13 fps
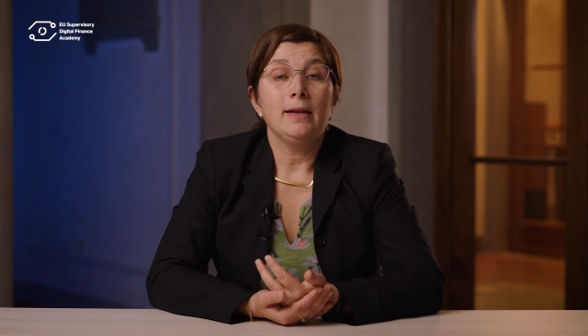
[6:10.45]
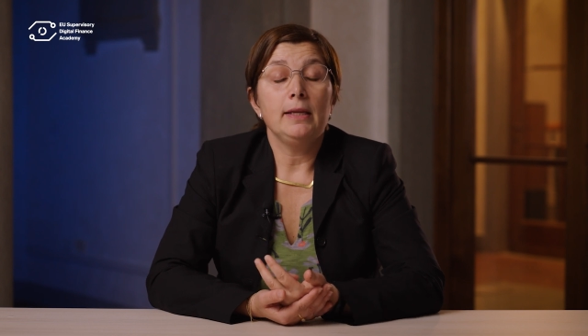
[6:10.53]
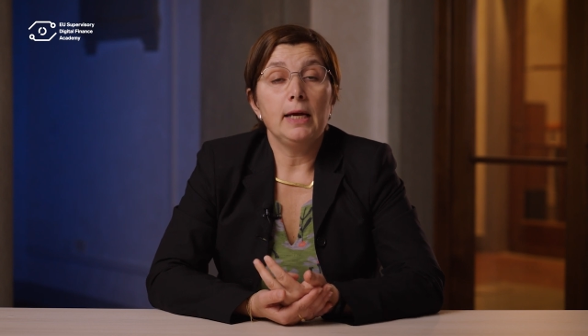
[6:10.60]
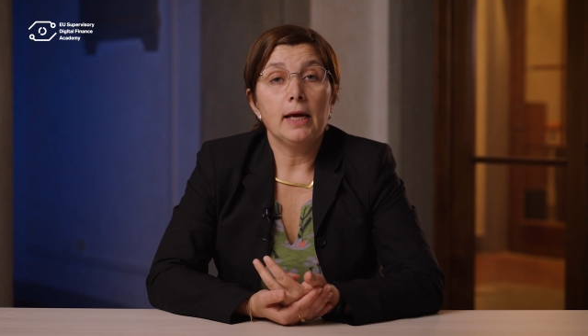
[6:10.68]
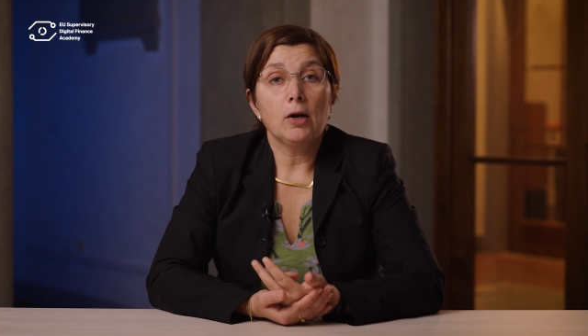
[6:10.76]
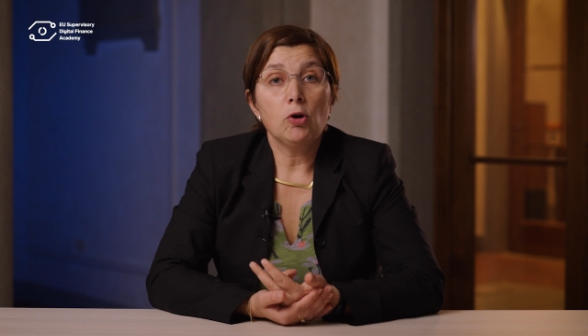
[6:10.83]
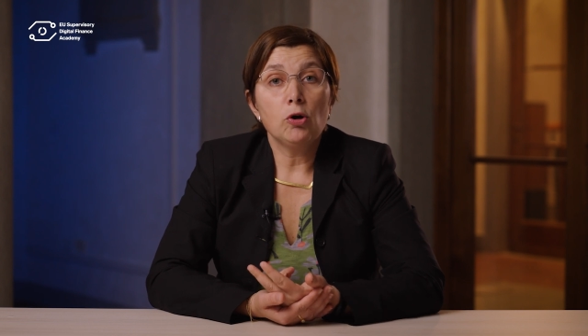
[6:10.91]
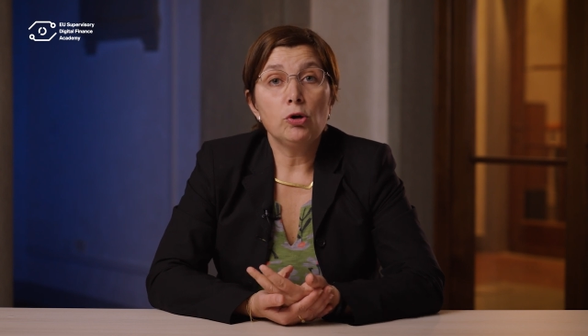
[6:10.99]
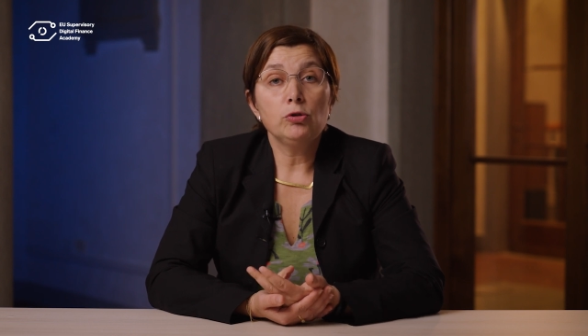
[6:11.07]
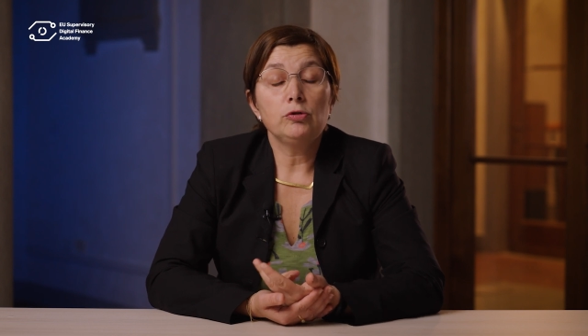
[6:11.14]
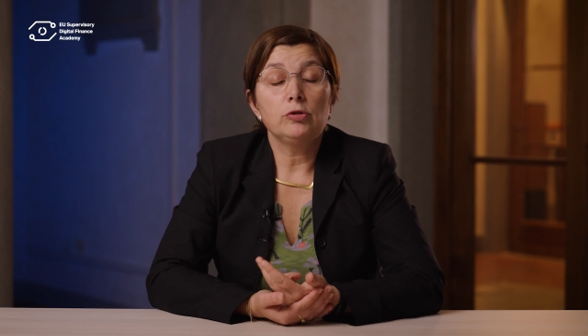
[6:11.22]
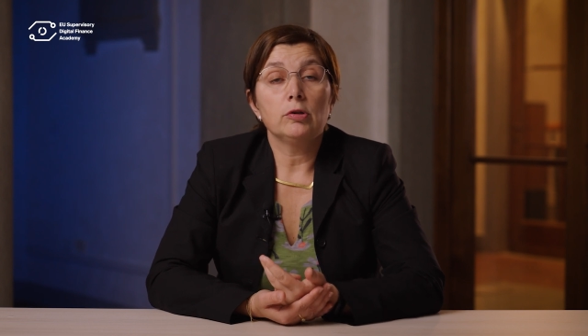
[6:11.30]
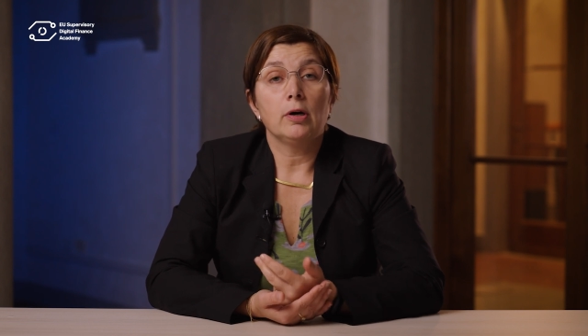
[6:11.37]
they are
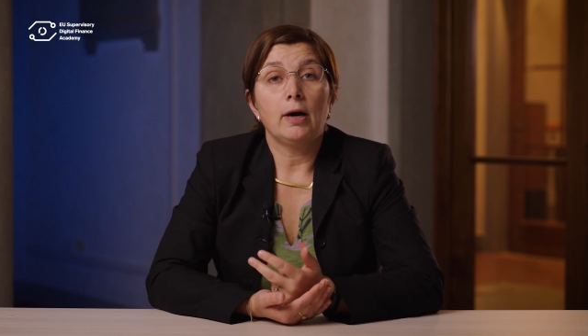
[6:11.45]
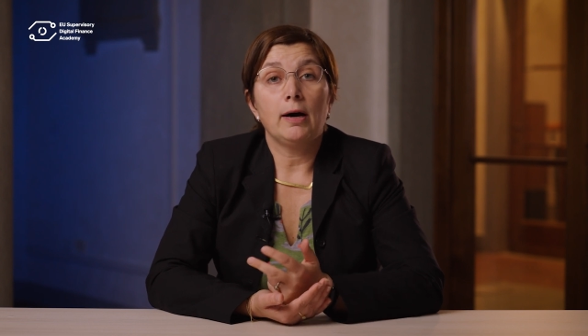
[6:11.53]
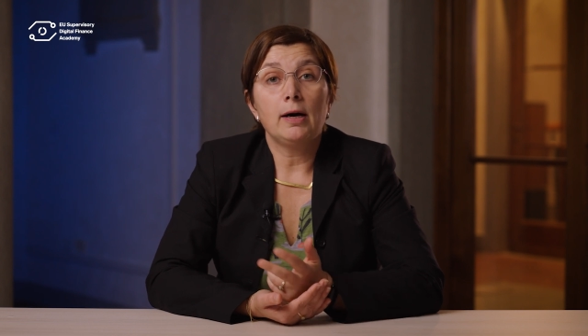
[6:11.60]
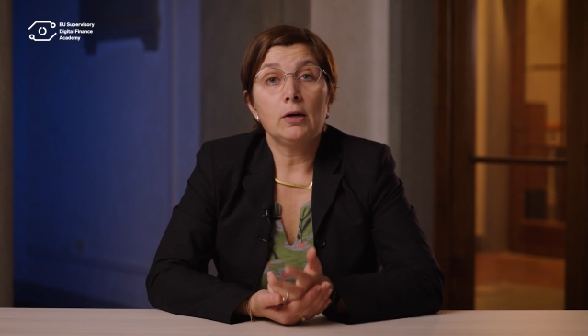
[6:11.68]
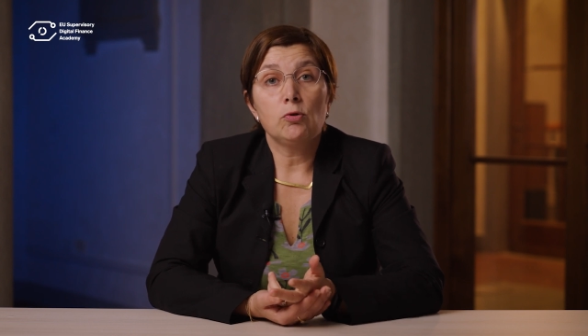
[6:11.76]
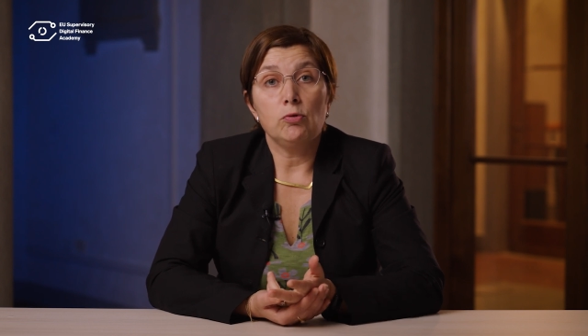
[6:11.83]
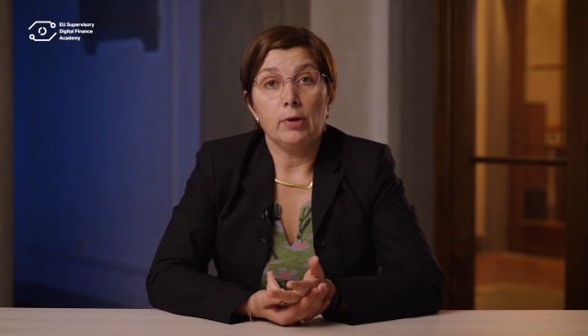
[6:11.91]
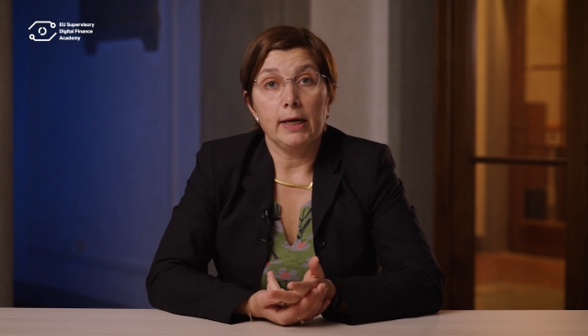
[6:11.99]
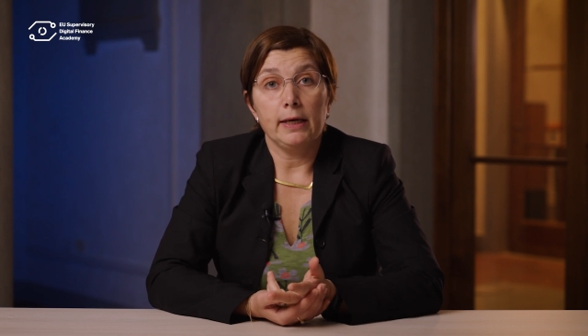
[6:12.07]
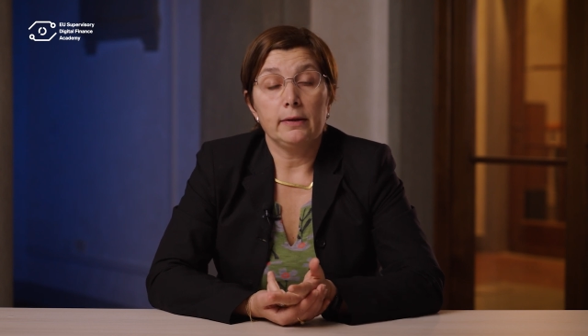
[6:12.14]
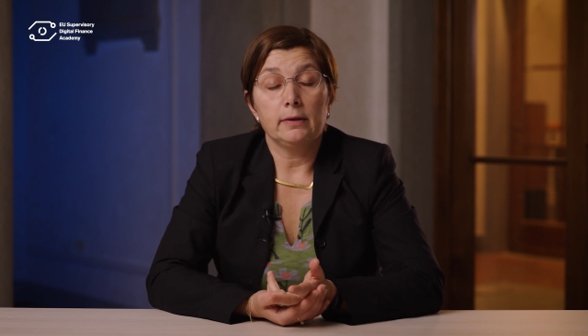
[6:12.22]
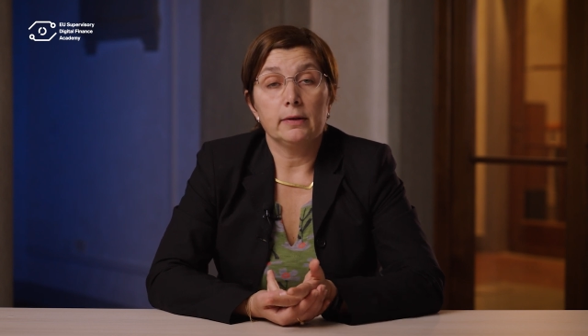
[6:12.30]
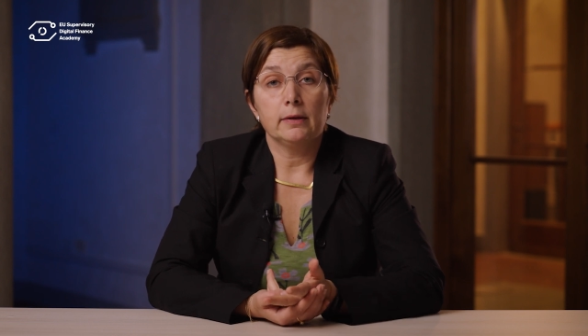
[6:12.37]
not
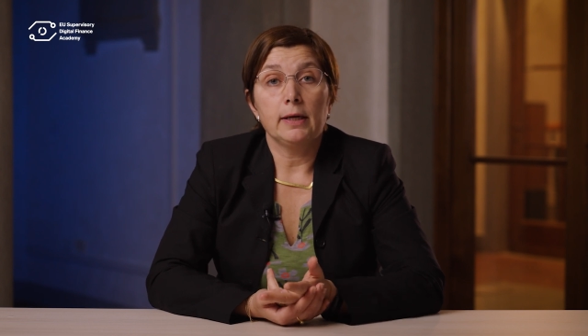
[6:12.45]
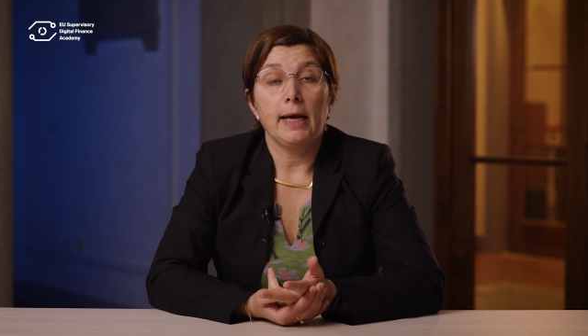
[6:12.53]
accurate